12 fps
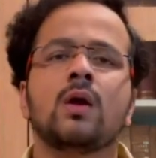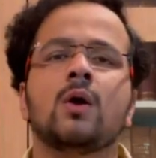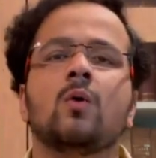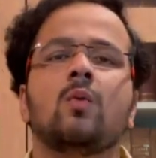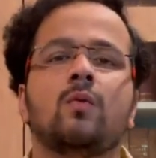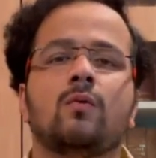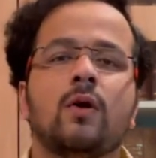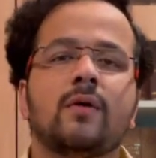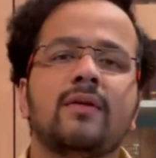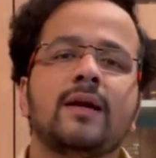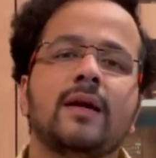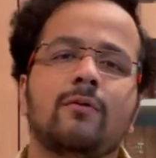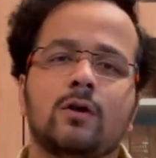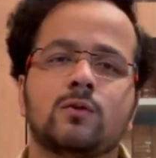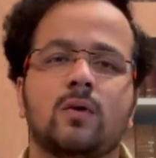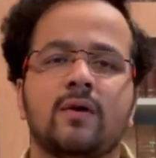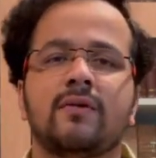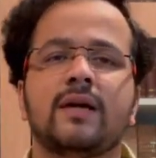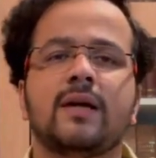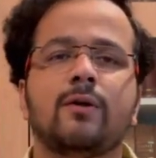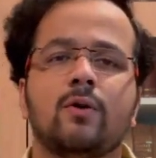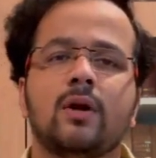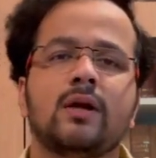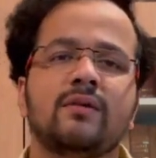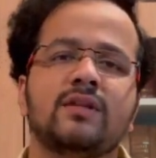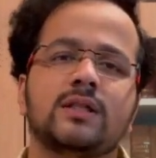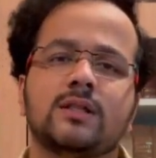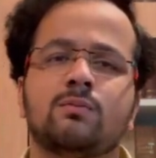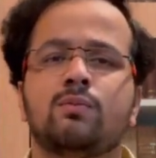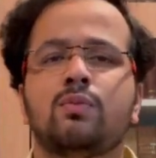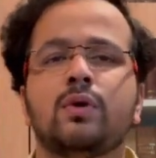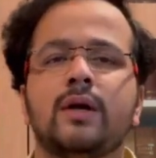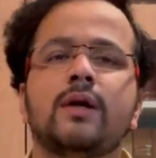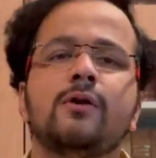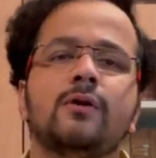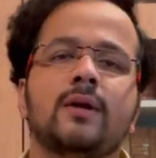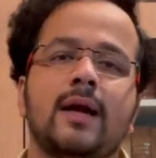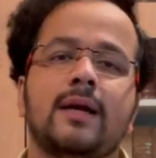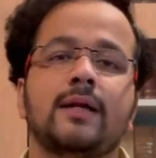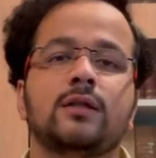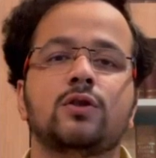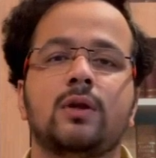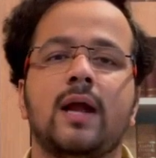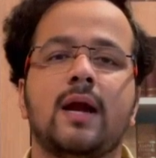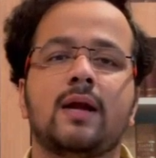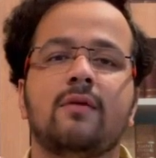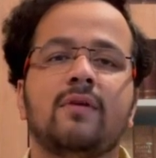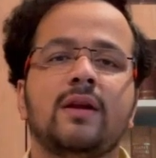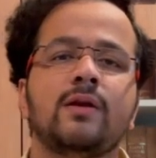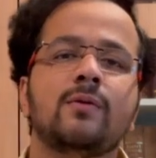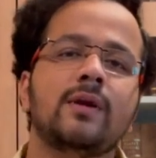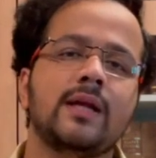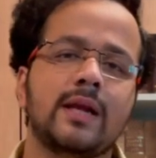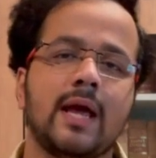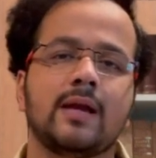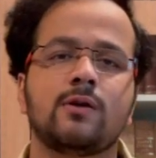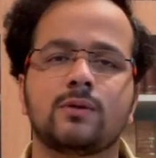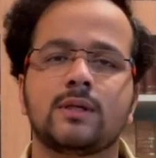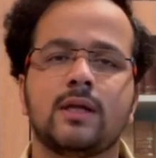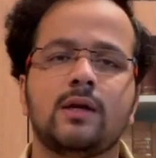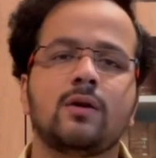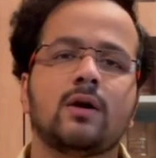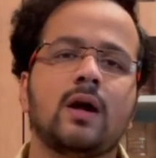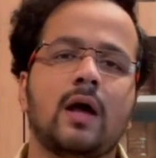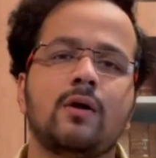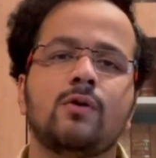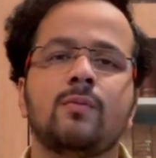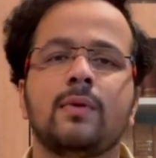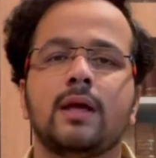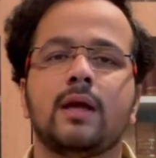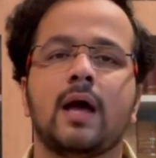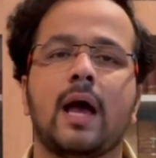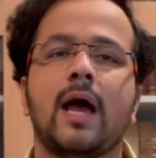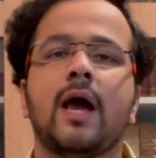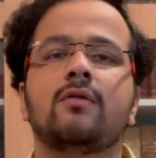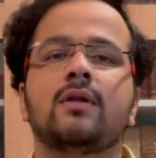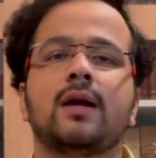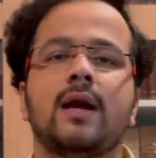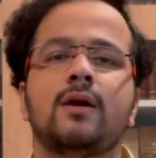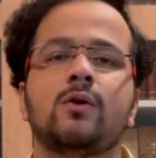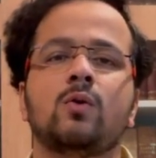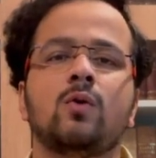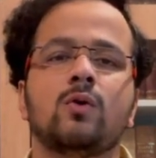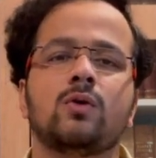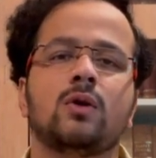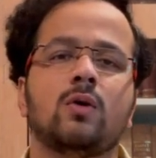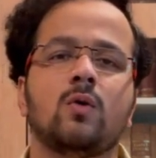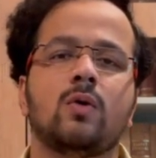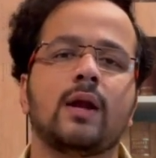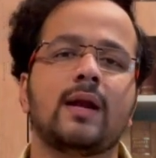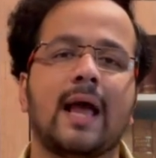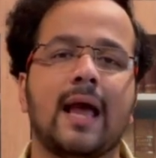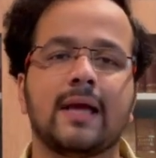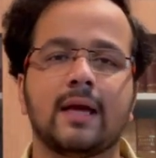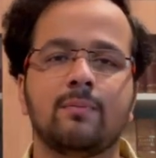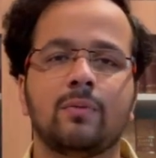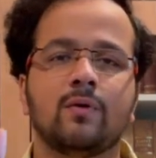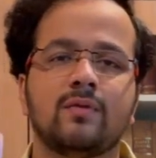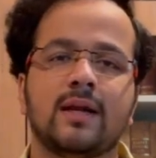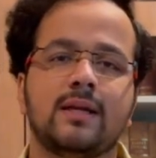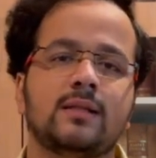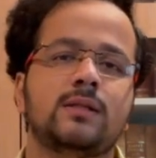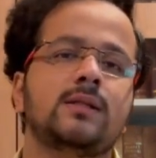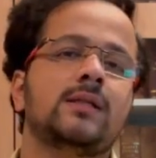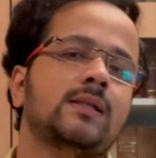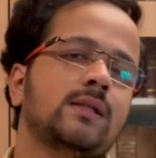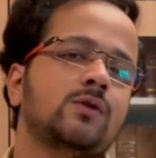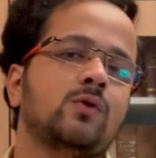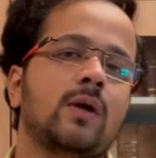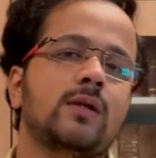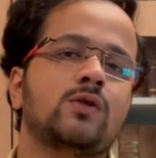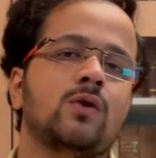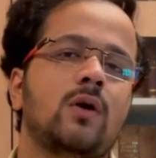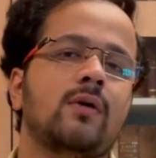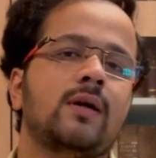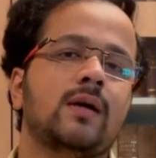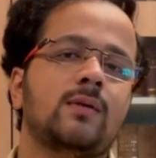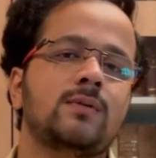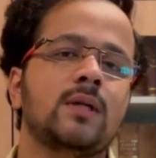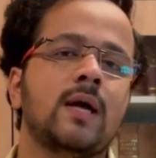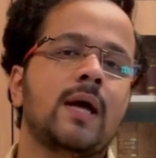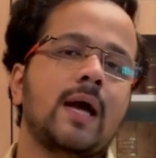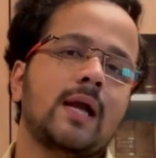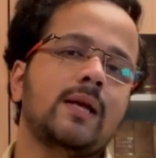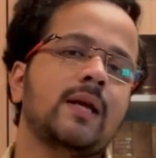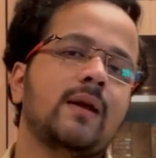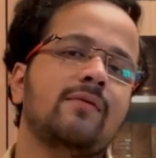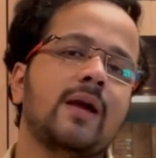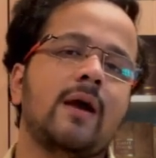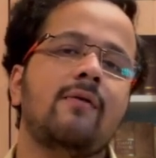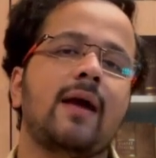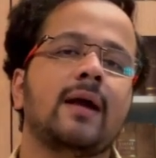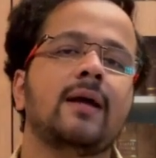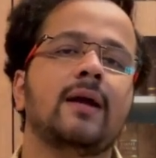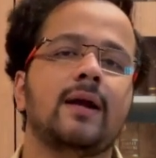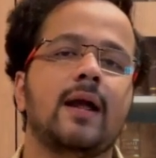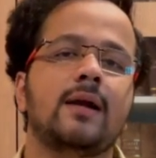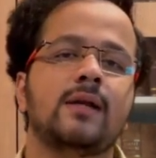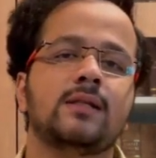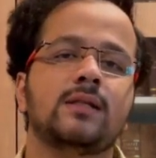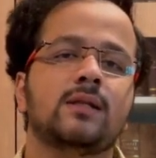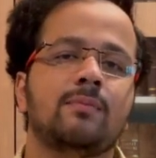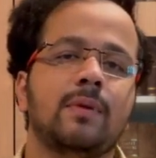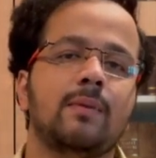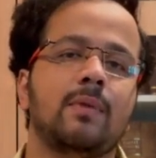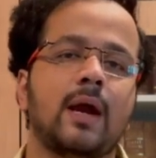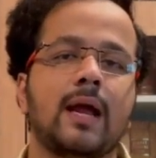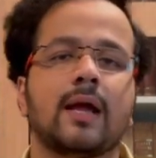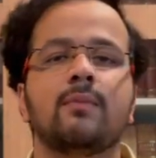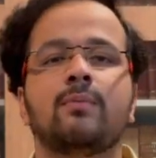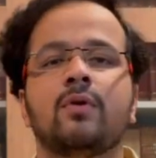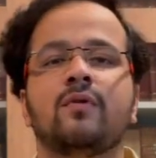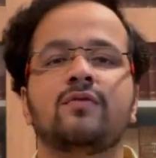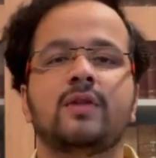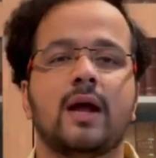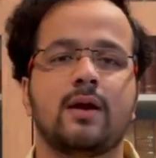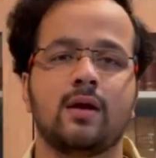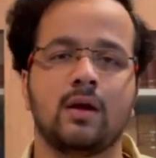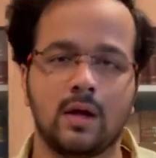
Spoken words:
What we did orally, we just put it into the writing. So later when you deny to sell your car to me, I have the right to go to the court and I can prove that this is so and so our terms, and here we have agreed, and this is the paper. I can prove that.